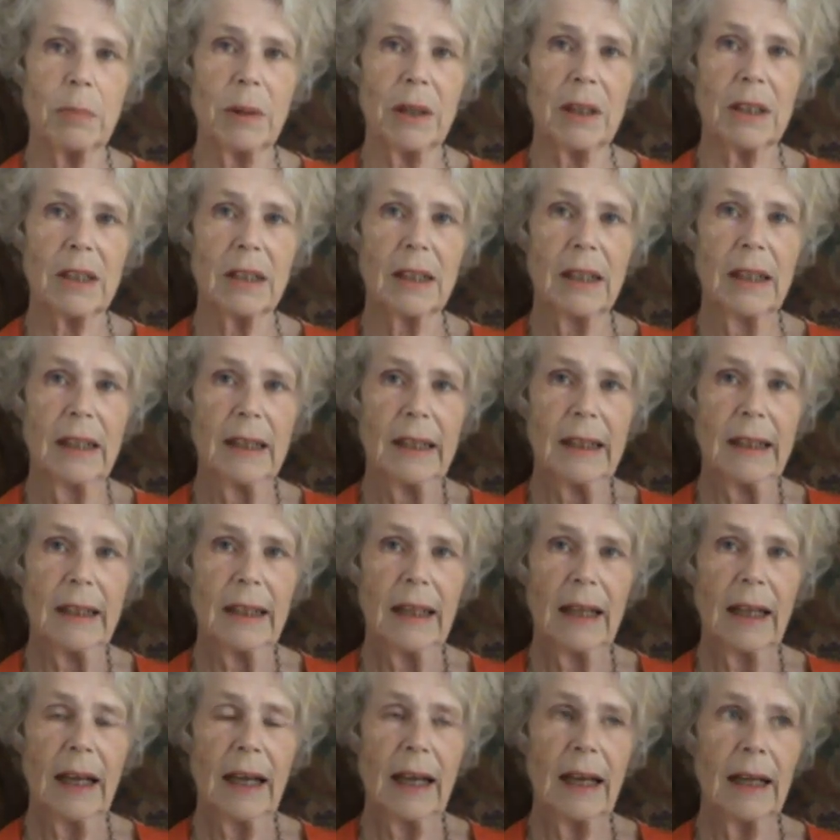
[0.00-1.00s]
But
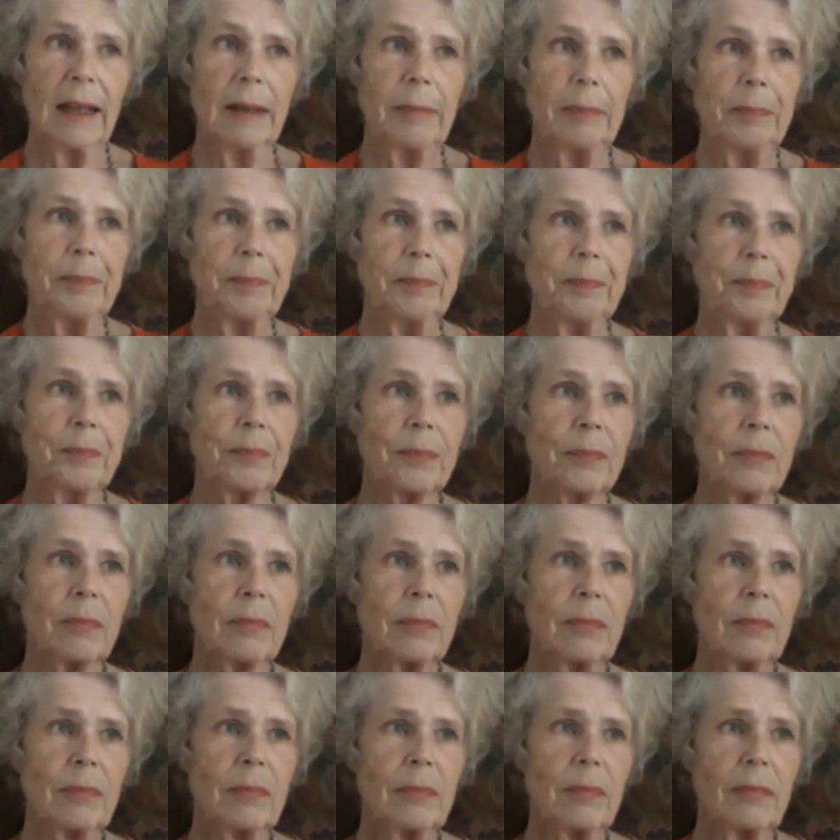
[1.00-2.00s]

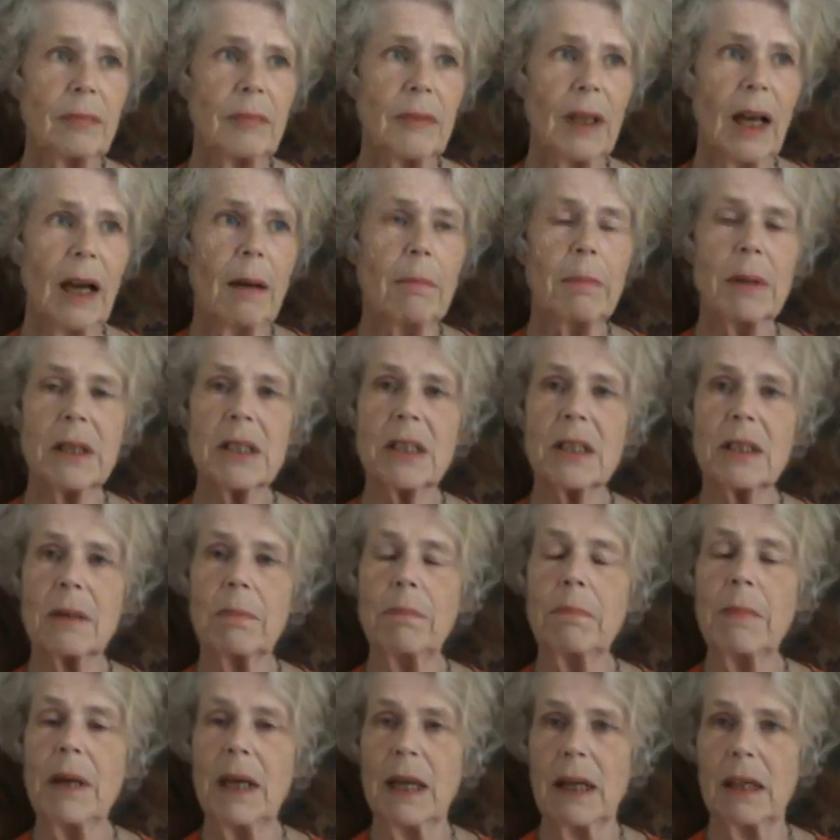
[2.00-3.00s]
I must
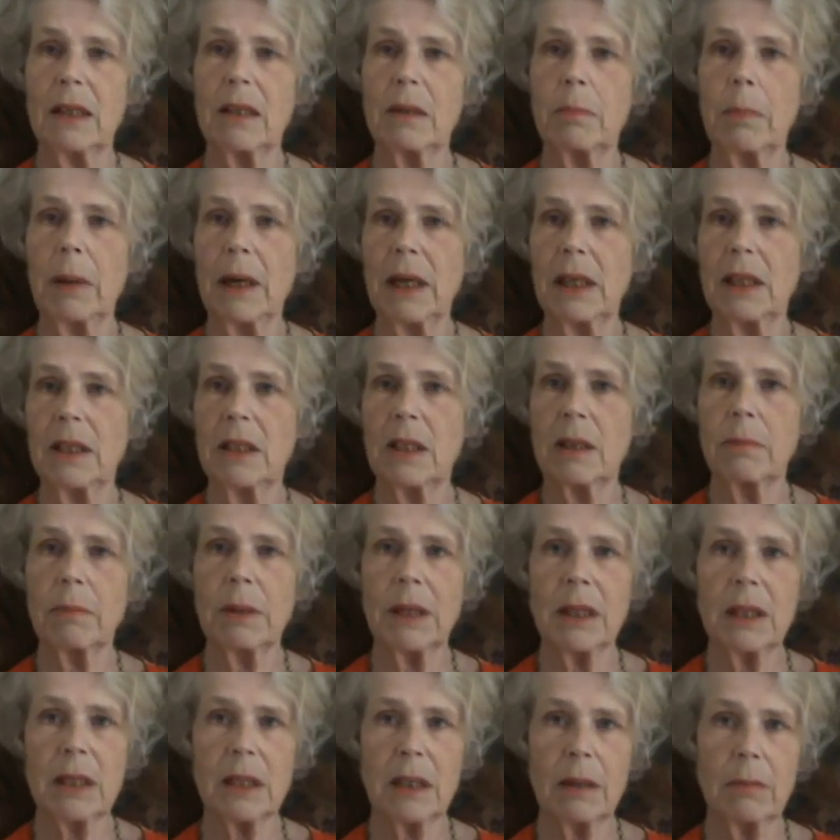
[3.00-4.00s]
admit, the pains in
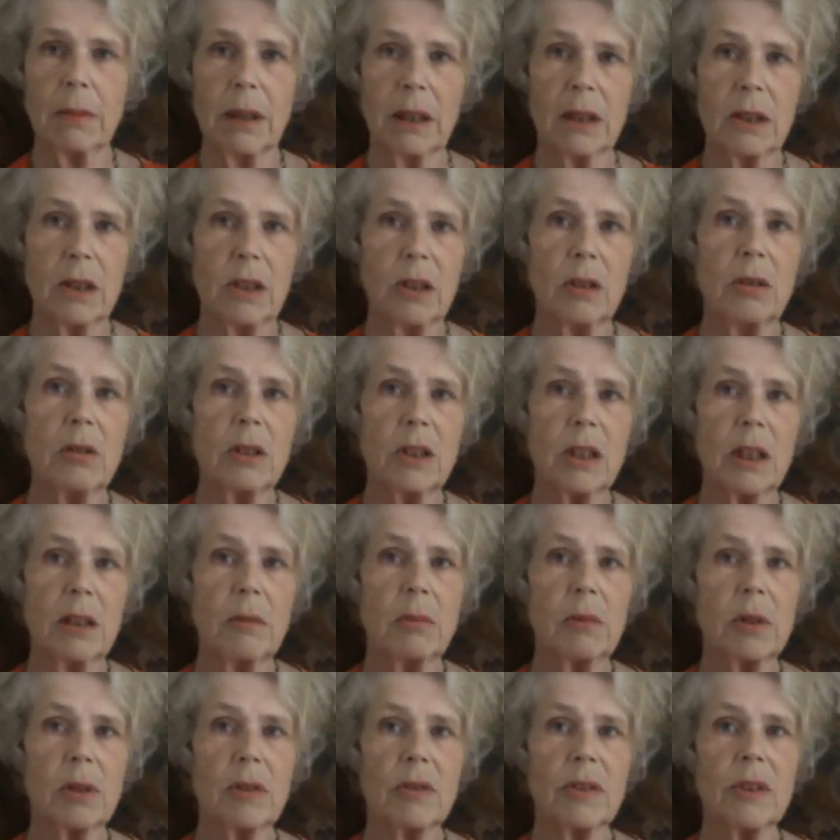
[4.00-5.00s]
my stomach do
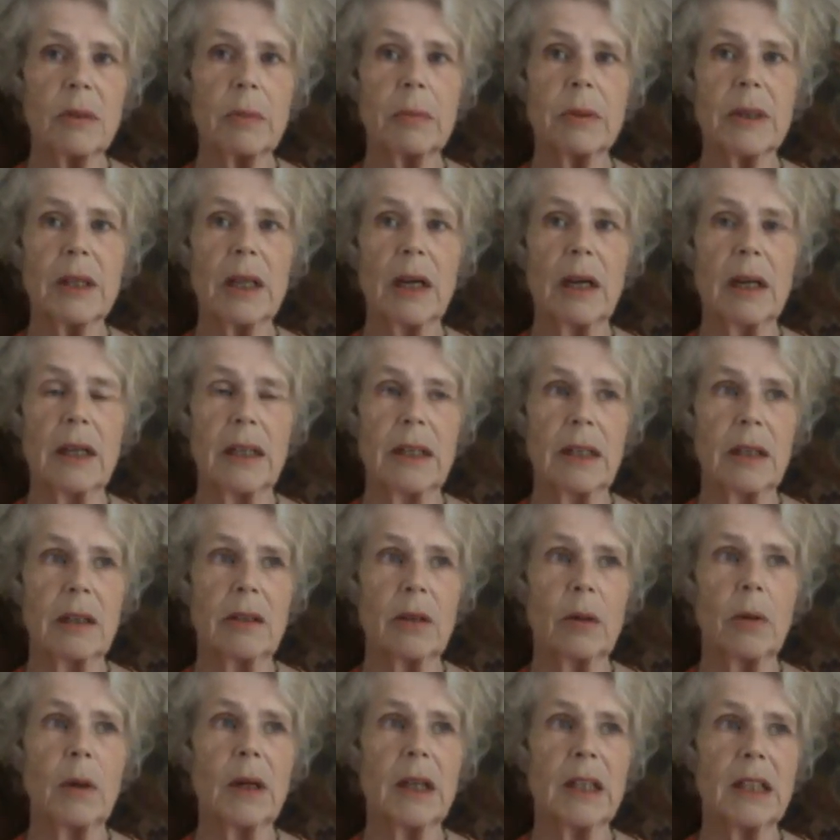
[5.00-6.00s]
seem to have
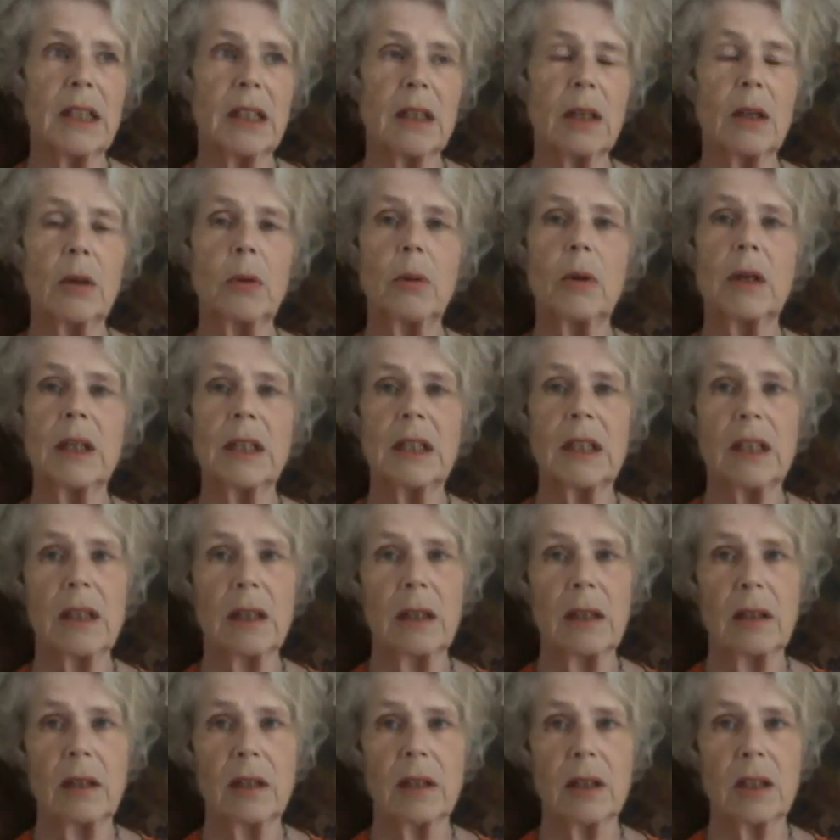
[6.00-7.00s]
subsided quite a
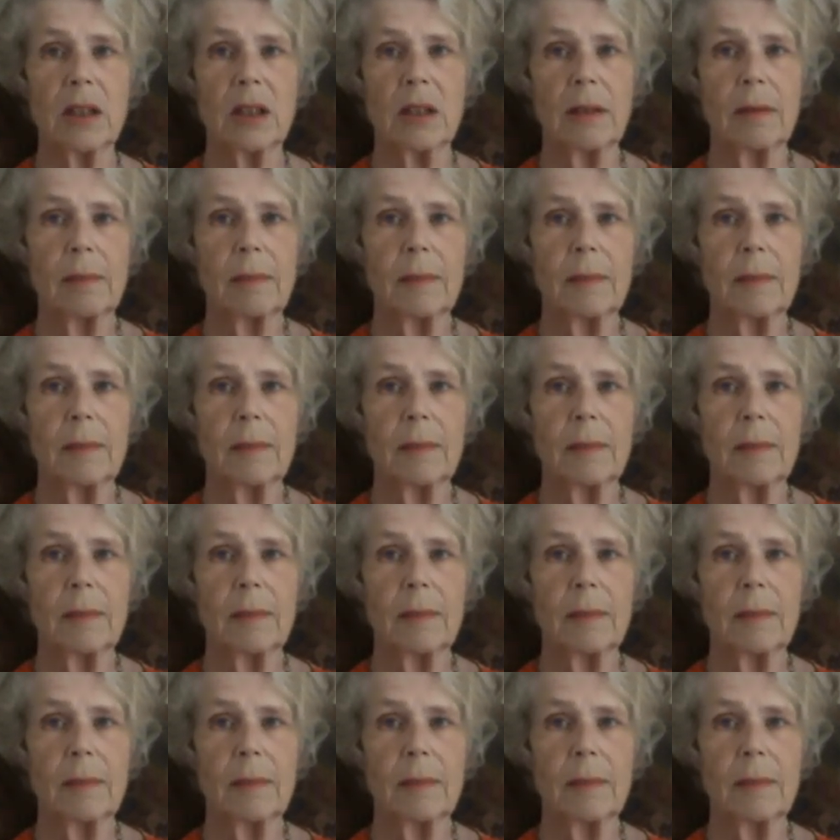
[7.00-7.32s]
lot